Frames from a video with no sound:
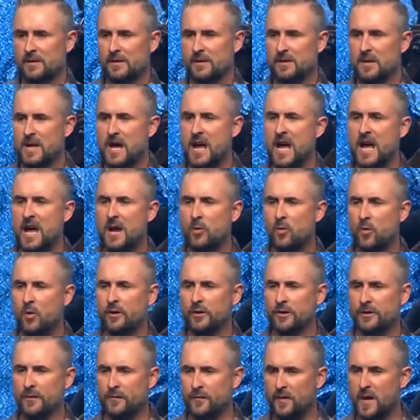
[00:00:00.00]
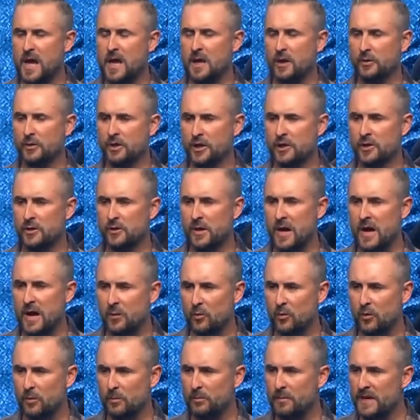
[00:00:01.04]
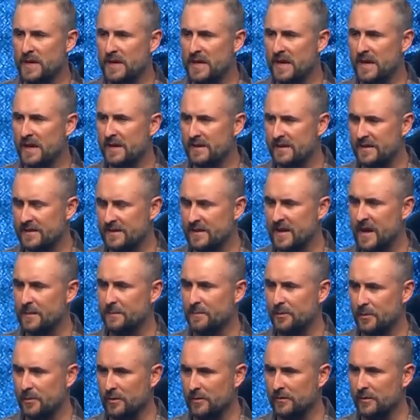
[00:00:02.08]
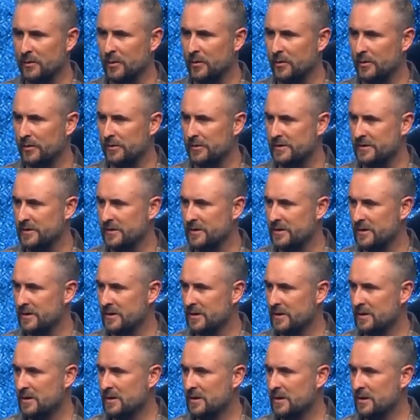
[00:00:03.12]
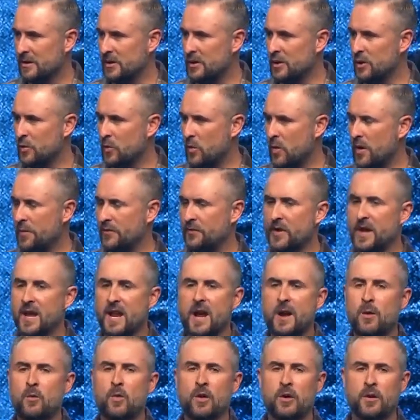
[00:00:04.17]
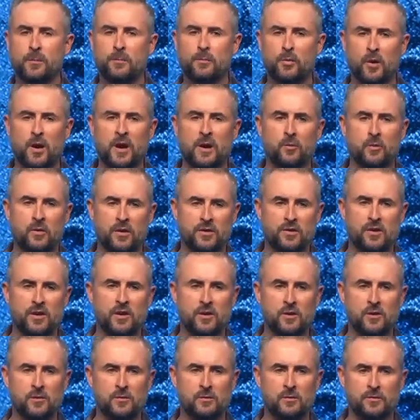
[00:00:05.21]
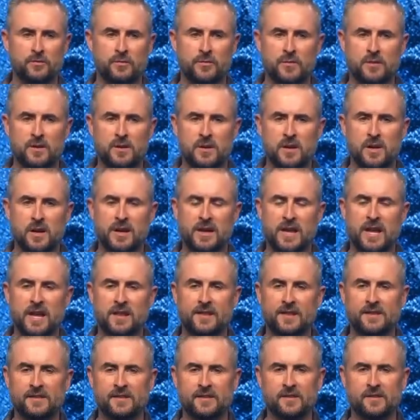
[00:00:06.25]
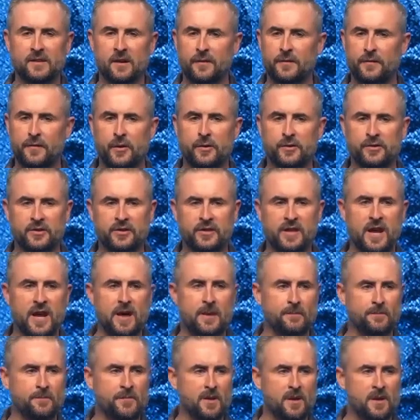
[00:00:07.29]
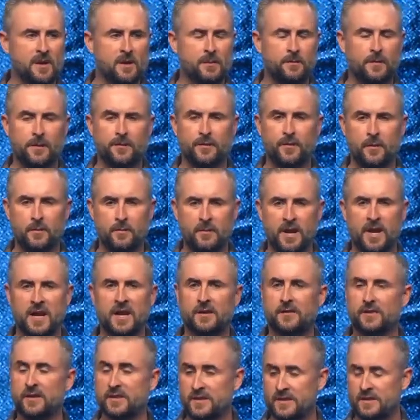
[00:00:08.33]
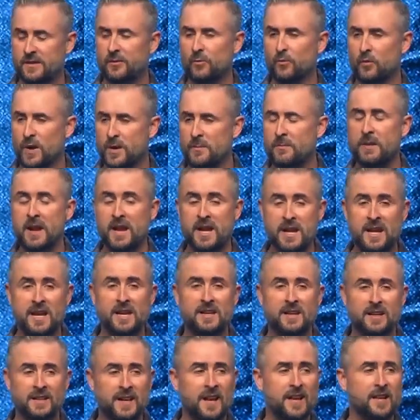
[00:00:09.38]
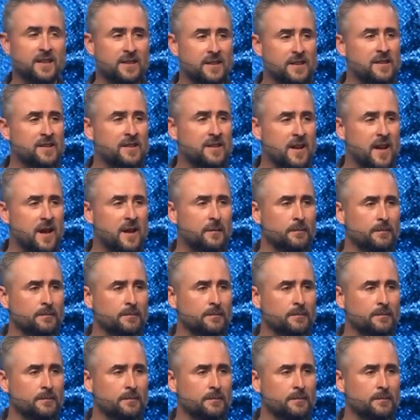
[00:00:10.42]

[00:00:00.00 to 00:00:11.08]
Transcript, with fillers: I want to follow you. I will be a disciple of yours. You want that. I want to pray with you. Again, this is our first step, but for many of us, we may need to take this step.